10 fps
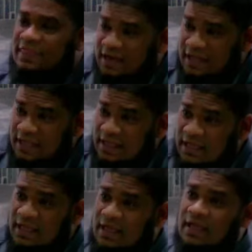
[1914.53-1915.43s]

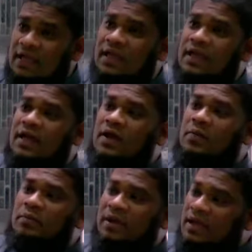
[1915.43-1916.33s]
3,
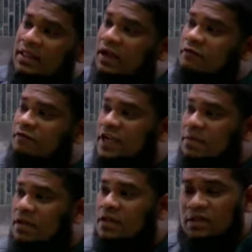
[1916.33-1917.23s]
male and
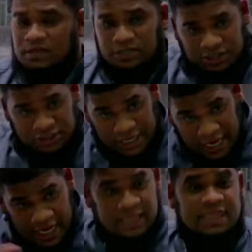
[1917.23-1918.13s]
female
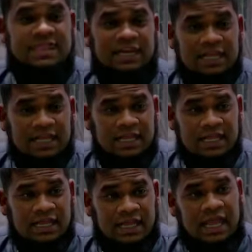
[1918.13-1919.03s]
share in 3,
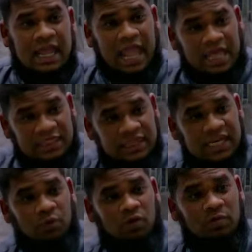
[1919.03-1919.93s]
and
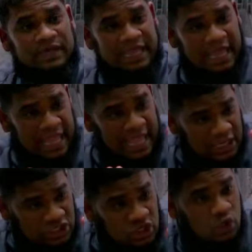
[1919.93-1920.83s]
3 will be
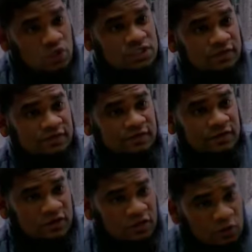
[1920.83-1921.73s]
exclusive
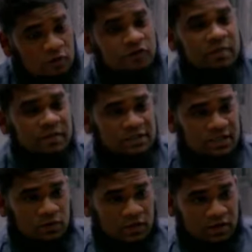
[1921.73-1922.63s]
to
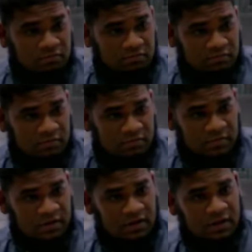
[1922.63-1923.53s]
females only.
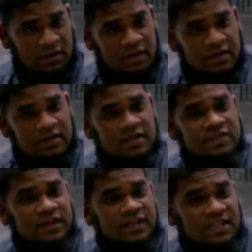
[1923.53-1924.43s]

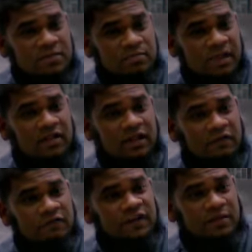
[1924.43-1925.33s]
The 3 that male
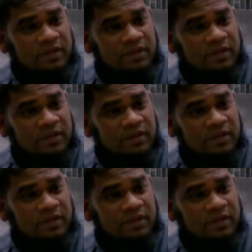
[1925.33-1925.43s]
and